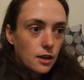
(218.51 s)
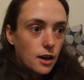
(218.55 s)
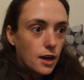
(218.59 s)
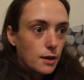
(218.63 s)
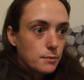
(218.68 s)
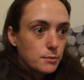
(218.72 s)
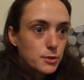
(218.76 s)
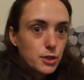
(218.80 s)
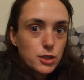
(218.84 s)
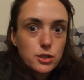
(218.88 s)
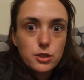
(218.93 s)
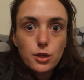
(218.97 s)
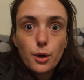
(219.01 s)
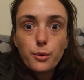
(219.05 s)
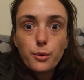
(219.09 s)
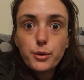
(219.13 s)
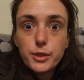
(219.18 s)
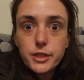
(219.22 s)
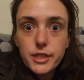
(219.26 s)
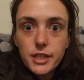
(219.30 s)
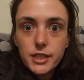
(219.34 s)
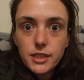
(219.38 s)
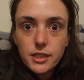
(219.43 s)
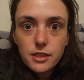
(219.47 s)
I'm just so
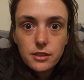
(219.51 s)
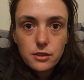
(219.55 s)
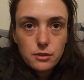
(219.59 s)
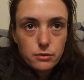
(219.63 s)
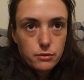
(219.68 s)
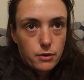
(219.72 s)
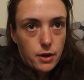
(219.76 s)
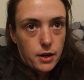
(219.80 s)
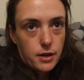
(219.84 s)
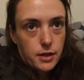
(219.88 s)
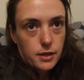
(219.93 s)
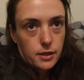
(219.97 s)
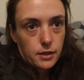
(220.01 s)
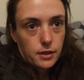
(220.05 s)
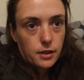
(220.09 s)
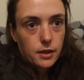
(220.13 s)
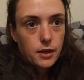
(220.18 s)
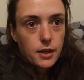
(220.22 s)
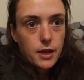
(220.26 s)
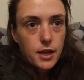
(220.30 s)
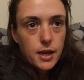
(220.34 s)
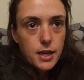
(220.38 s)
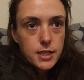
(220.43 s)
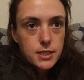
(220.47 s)
addicted to running,
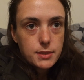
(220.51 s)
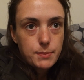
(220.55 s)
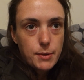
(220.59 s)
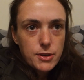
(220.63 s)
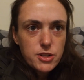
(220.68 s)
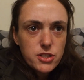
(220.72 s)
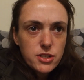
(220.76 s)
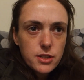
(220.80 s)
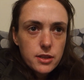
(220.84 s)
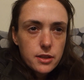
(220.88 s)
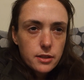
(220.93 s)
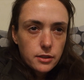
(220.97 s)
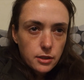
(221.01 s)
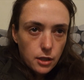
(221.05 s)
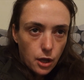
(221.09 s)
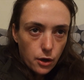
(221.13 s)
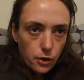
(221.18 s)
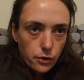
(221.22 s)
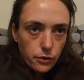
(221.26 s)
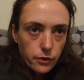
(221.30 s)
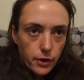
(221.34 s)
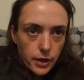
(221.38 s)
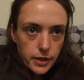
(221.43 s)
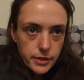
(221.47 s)
especially the
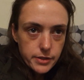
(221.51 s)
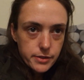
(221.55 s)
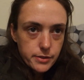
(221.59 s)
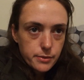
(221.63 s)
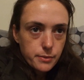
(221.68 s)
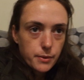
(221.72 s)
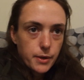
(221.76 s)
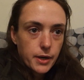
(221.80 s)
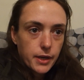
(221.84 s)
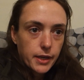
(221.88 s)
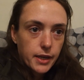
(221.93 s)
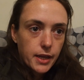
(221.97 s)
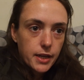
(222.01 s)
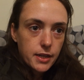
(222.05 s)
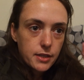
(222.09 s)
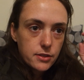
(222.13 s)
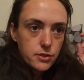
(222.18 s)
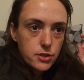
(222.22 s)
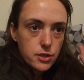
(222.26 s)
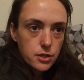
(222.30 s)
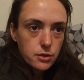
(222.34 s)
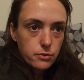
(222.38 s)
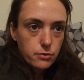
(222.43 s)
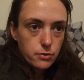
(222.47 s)
long runs. When I get
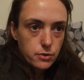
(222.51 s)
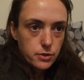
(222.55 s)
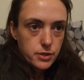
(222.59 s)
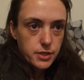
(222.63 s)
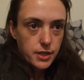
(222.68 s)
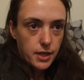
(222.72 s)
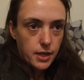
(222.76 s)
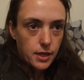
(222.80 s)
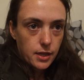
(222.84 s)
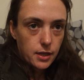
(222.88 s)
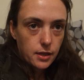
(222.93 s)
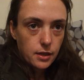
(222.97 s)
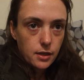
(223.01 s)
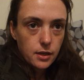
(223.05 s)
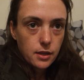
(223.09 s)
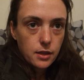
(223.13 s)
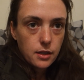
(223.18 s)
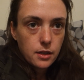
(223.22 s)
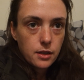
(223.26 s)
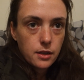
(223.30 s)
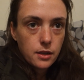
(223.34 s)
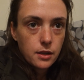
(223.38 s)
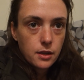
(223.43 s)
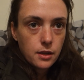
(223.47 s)
into the routine,
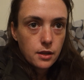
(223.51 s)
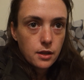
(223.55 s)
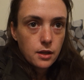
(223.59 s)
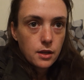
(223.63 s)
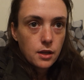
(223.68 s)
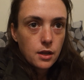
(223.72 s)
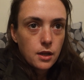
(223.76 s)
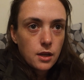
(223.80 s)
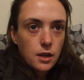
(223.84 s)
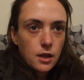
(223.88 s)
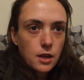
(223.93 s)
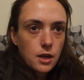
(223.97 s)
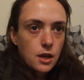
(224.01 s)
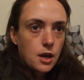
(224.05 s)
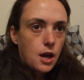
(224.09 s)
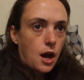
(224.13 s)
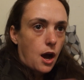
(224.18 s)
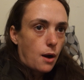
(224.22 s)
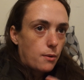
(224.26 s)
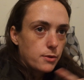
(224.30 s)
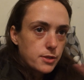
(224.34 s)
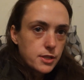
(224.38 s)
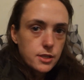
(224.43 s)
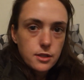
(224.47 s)

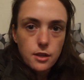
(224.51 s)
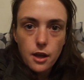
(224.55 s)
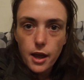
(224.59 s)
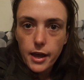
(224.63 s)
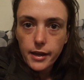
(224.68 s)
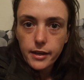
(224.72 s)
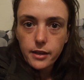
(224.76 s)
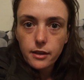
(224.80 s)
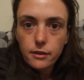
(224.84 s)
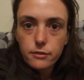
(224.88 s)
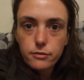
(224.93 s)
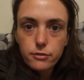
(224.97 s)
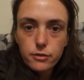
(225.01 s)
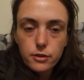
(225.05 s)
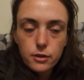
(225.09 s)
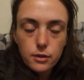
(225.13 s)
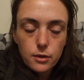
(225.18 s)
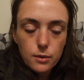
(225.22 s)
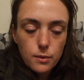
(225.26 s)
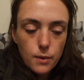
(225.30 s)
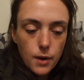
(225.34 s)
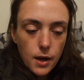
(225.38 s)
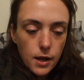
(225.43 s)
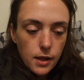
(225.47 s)
I wasn't liking it for a
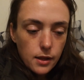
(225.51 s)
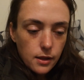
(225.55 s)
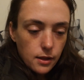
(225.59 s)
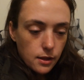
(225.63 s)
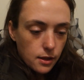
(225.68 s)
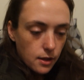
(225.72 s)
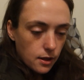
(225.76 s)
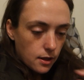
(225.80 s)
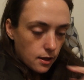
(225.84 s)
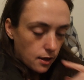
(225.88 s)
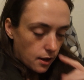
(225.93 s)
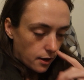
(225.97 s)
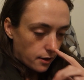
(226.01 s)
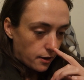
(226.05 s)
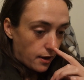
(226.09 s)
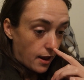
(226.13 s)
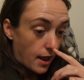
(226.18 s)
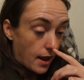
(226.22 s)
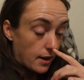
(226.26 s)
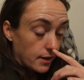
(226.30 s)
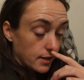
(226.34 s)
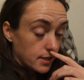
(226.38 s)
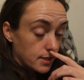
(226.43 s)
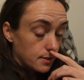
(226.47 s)
little while. I don't know
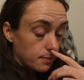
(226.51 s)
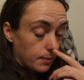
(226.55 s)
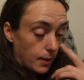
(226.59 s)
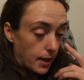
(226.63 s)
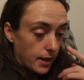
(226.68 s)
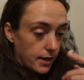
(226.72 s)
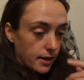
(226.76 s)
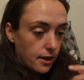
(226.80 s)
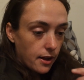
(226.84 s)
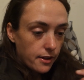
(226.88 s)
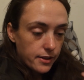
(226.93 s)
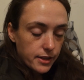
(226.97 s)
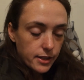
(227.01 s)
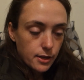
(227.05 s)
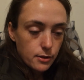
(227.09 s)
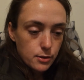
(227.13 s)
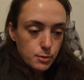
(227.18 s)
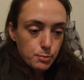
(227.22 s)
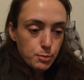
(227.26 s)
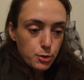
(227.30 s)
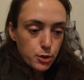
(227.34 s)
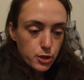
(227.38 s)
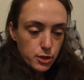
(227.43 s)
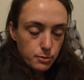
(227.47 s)
how to explain it. I think I was
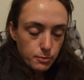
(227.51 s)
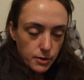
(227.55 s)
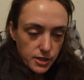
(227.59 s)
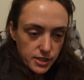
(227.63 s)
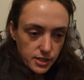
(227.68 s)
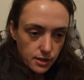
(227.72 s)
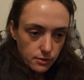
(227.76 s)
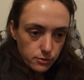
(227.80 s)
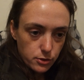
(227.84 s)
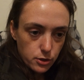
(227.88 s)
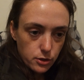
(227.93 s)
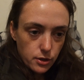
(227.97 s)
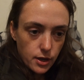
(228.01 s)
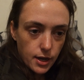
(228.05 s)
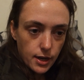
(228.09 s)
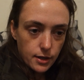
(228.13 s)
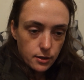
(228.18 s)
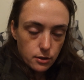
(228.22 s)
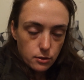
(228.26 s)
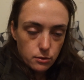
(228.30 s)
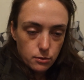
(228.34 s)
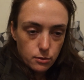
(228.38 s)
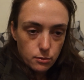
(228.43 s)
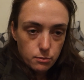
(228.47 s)
pushing myself too hard
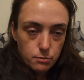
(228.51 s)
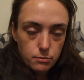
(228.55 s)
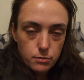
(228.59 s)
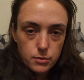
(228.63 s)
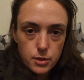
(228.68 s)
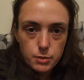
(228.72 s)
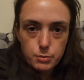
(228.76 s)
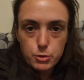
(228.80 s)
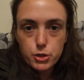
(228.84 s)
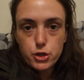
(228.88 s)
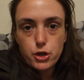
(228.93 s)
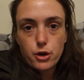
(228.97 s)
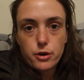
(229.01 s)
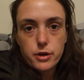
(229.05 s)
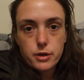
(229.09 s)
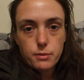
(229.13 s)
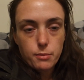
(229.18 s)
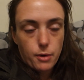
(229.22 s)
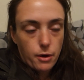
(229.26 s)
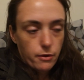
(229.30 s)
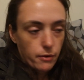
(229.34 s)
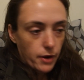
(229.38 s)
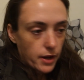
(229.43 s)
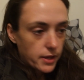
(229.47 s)
on the majority of
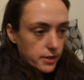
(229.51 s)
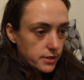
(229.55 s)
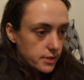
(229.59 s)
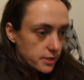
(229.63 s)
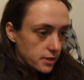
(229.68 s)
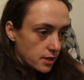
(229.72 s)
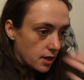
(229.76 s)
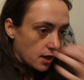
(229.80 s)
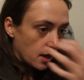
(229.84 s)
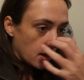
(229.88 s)
my runs.